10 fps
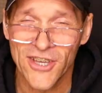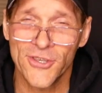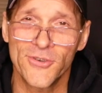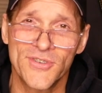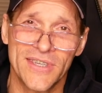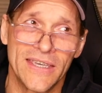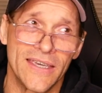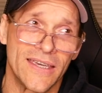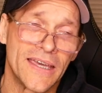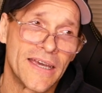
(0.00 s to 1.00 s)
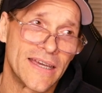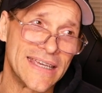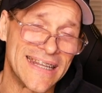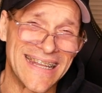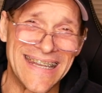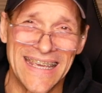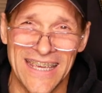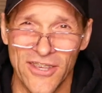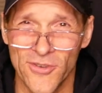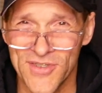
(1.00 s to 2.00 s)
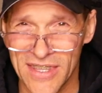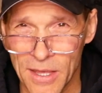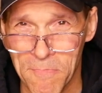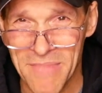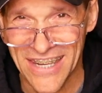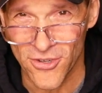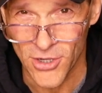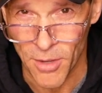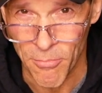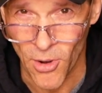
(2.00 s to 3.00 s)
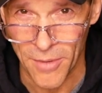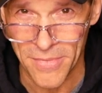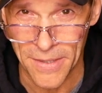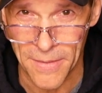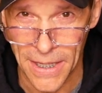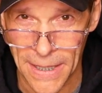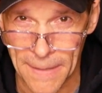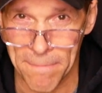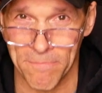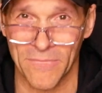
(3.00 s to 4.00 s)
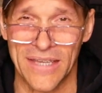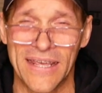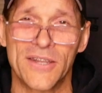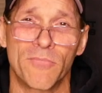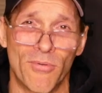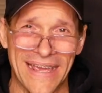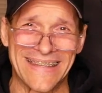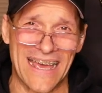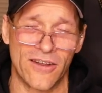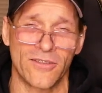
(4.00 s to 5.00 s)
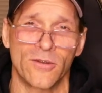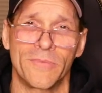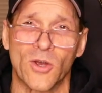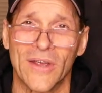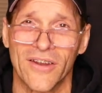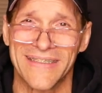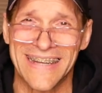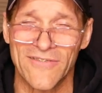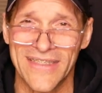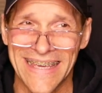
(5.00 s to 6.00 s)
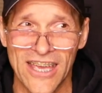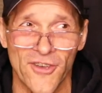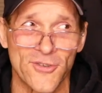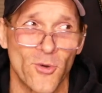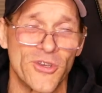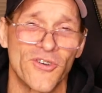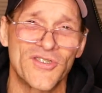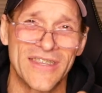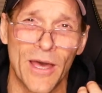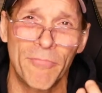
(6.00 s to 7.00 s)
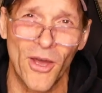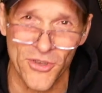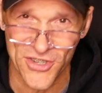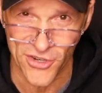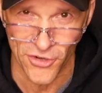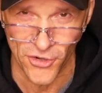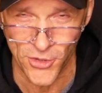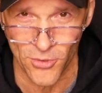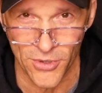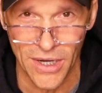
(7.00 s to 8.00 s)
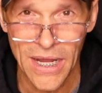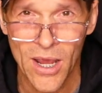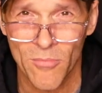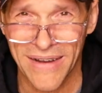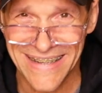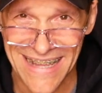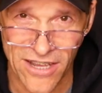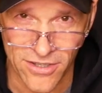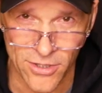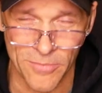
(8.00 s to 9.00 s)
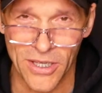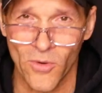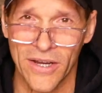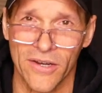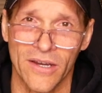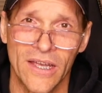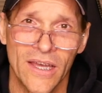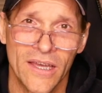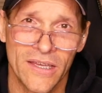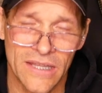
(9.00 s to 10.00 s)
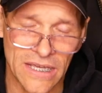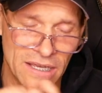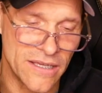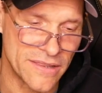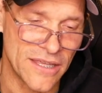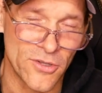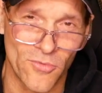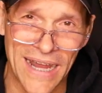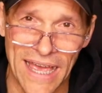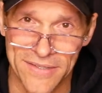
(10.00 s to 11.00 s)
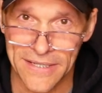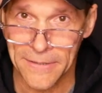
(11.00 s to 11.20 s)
you see in a knee, you see the medial compartment tend to break down a little bit quicker than everything else, or you'll see the posterior shoulder break down a little bit quicker than the rest.